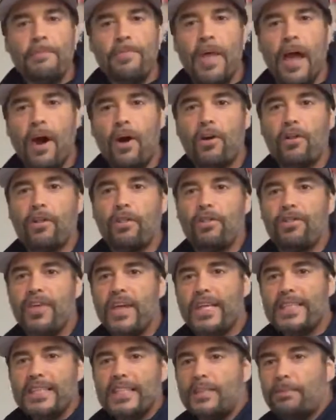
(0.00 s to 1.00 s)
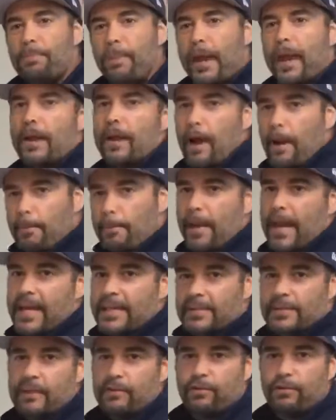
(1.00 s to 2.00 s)
Now, this has been
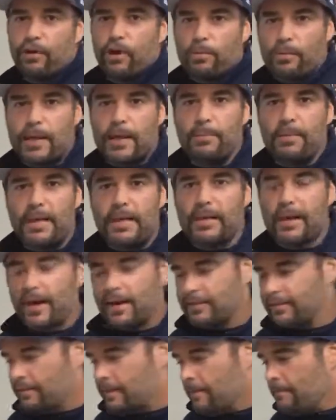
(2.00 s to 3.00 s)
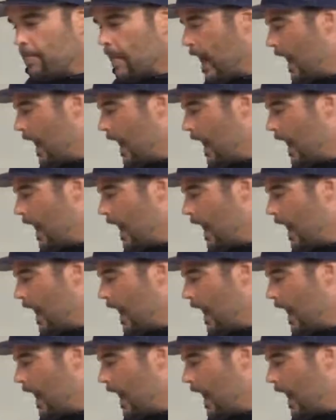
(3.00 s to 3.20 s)
amazing for me because